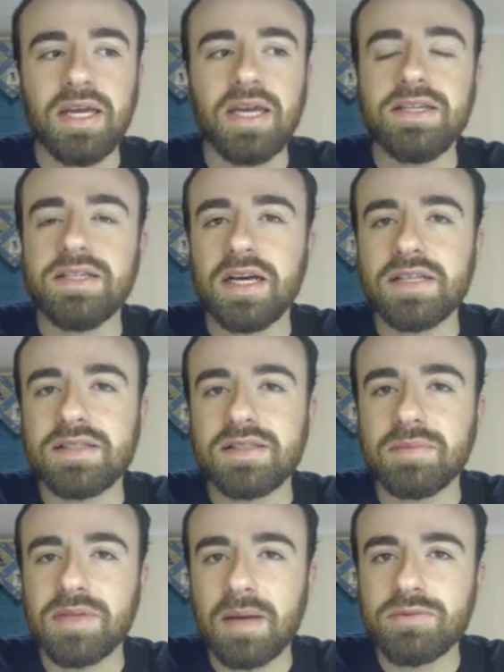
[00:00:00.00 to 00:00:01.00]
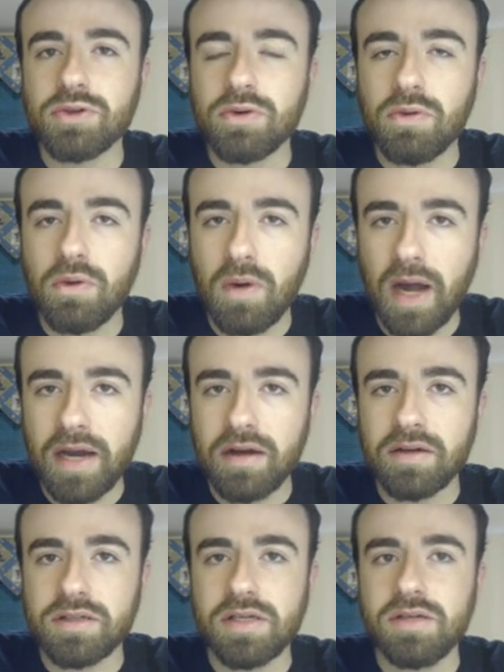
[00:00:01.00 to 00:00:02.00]
It does sometimes
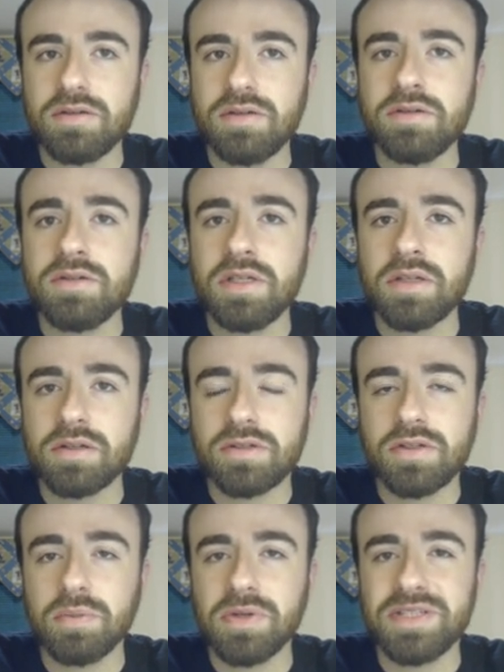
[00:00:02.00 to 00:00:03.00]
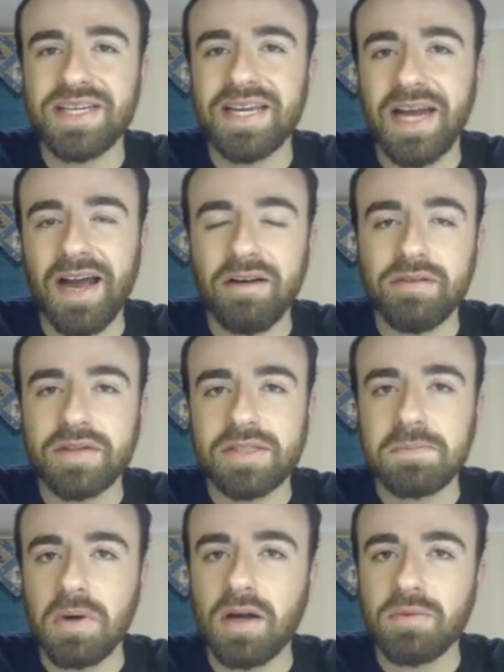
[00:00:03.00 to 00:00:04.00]
require to using your super to get out of the
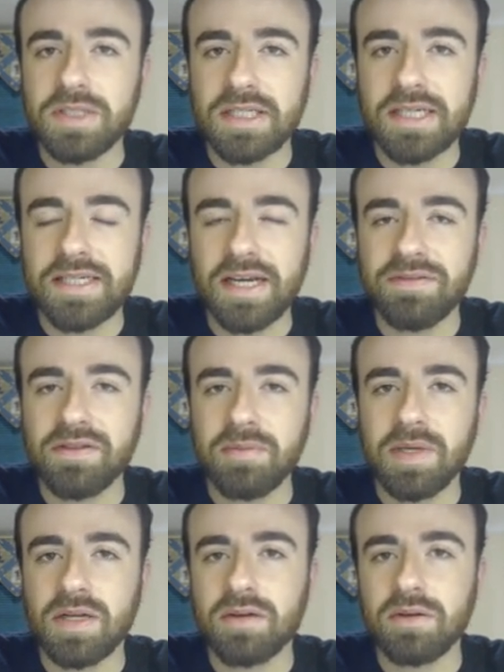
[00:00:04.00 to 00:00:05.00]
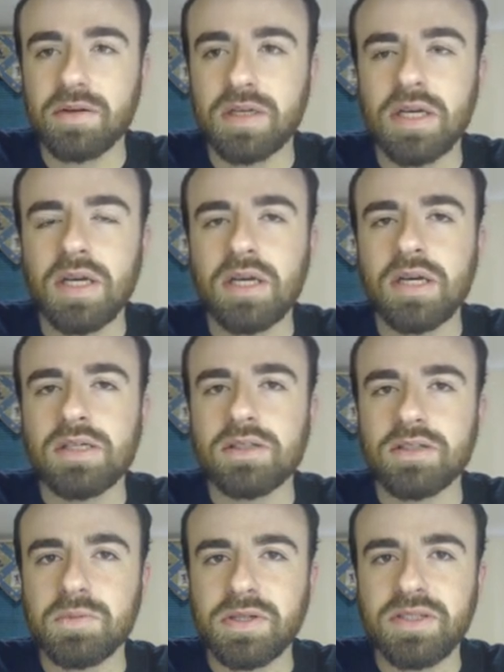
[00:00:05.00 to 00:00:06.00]
spawn, which can definitely be annoying.
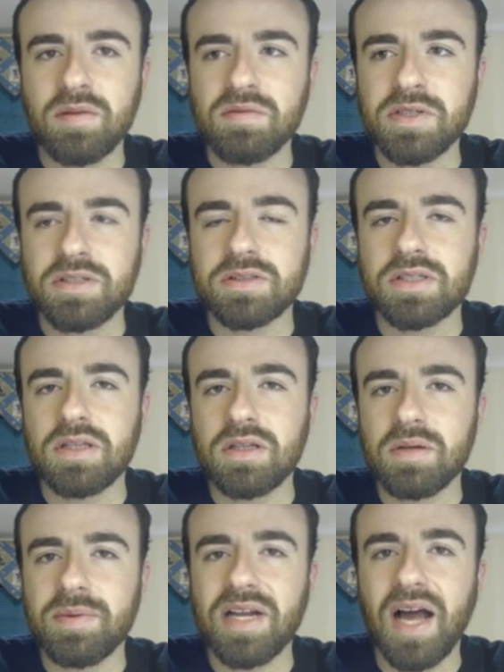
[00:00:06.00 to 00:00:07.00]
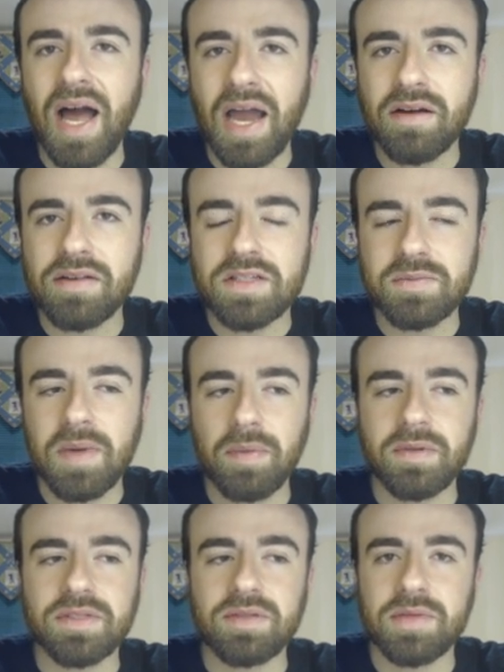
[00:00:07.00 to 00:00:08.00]
So the spawn trapping potential is a little bit higher in this
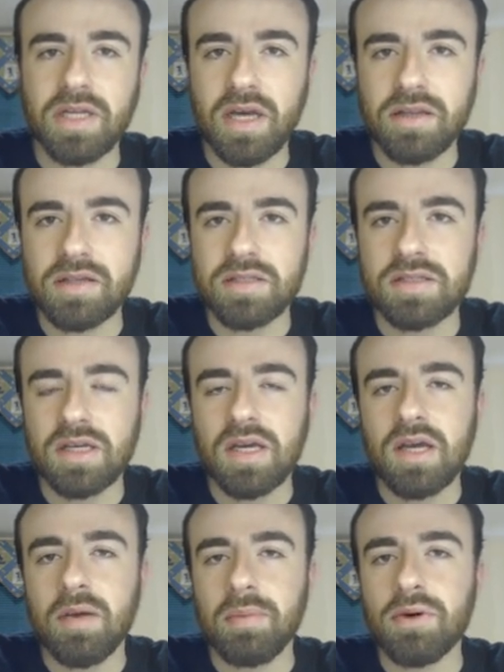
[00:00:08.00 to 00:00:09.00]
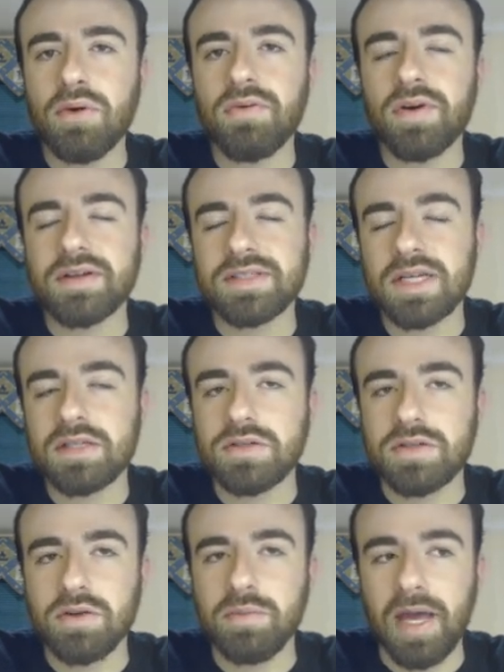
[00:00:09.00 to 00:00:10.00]
map than some of the others, but overall it's
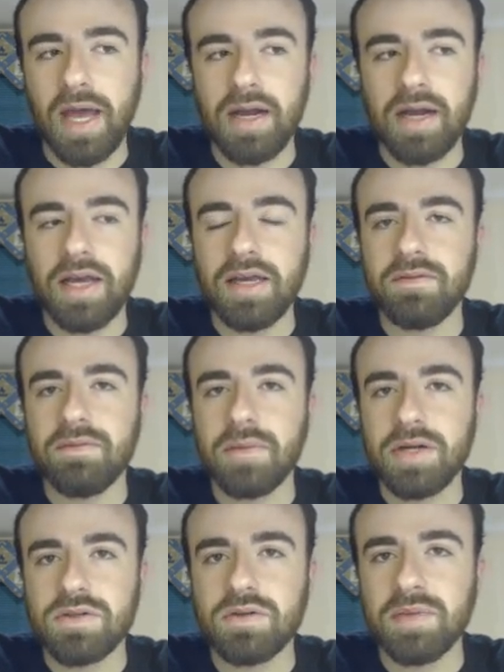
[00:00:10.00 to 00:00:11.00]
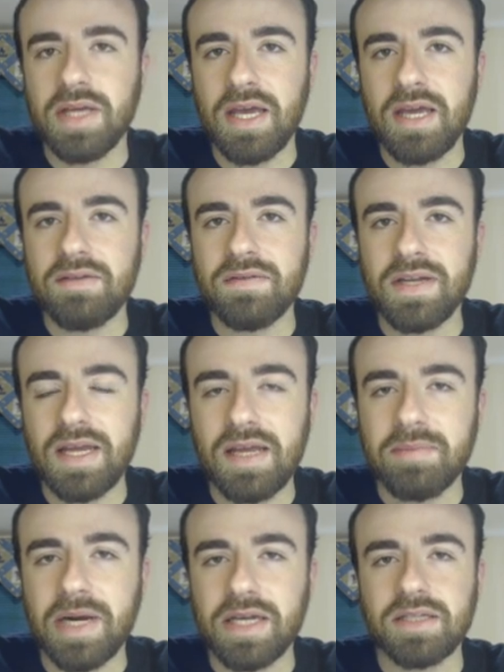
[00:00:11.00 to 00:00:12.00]
not too bad. I give Mushroom Cave an
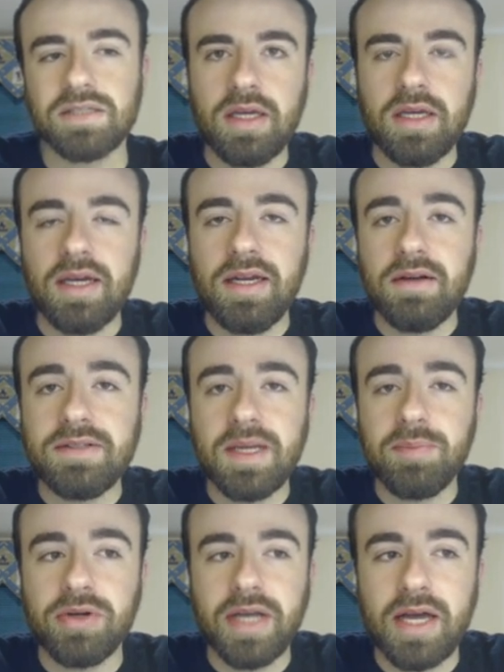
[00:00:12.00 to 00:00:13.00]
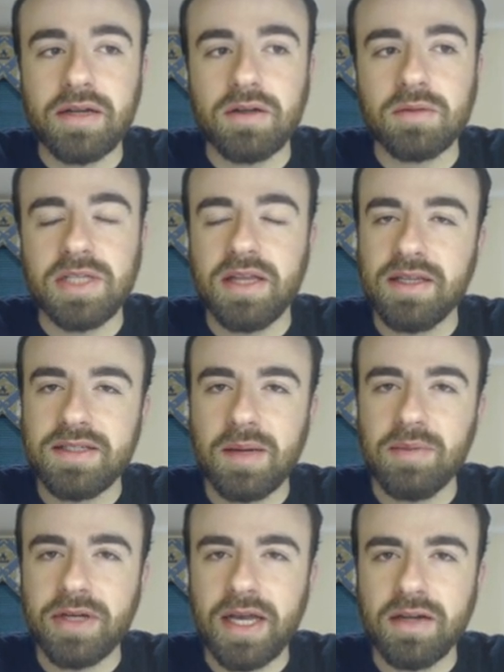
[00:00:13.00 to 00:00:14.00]
A minus. And now Temple Catacombs. I think
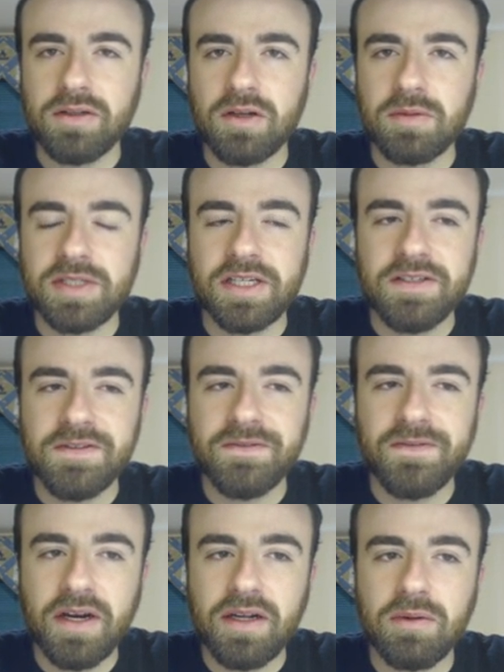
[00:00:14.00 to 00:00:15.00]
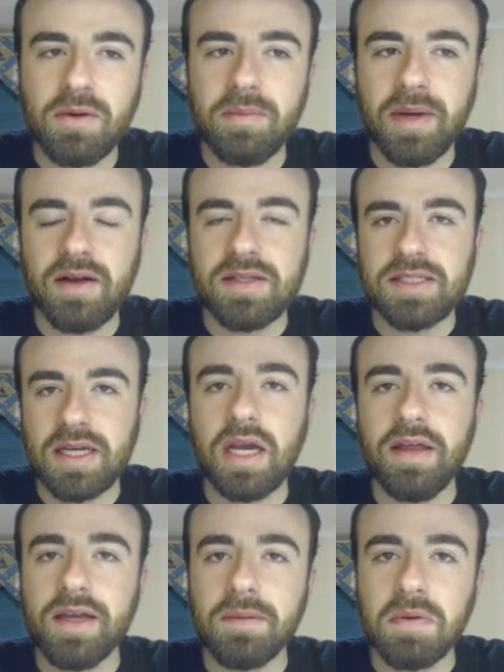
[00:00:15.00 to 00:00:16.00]
Temple Catacombs is fairly well balanced. I
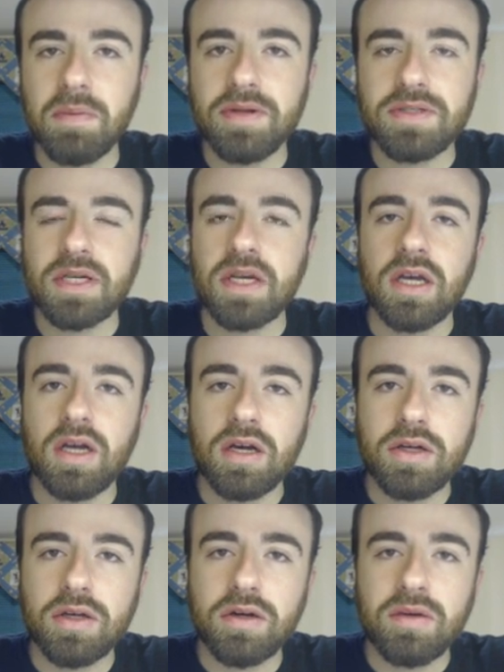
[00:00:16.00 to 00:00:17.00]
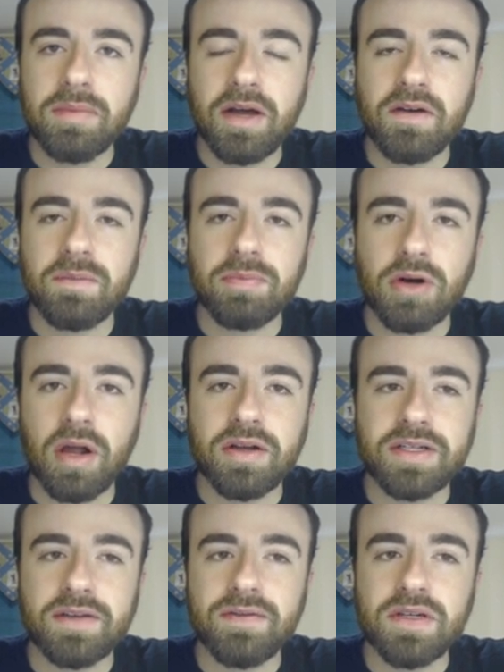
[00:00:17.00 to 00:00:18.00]
think it promotes a good amount of
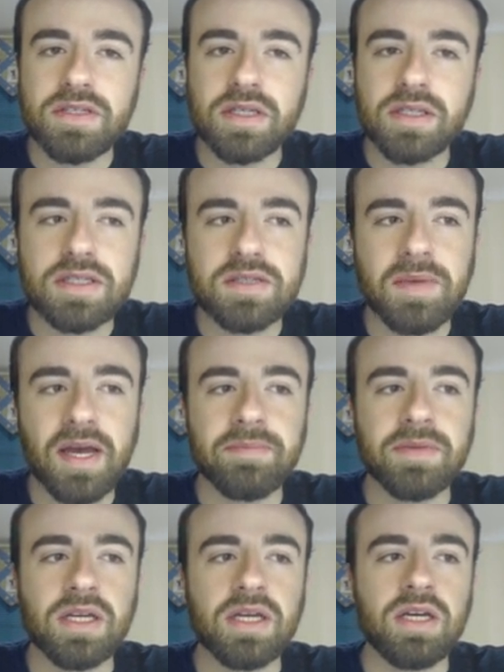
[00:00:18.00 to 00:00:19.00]
brawler diversity on this map.